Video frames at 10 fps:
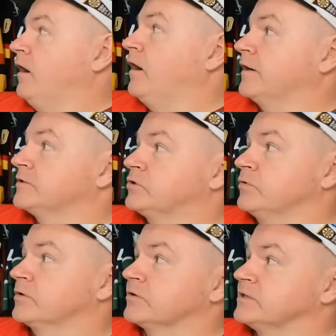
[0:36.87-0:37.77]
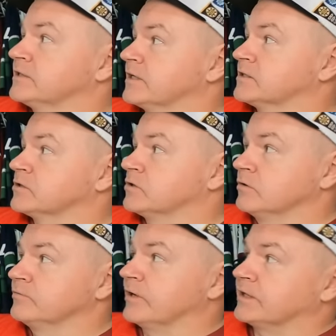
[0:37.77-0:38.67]
Uh, 236 is
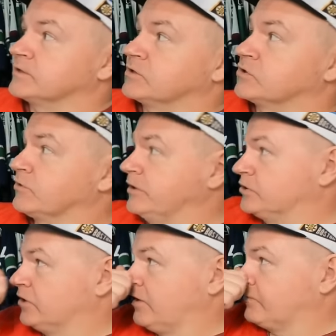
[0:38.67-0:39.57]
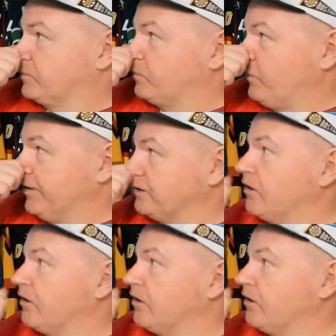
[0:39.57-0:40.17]
Ludvig. It's a screenshot from the point.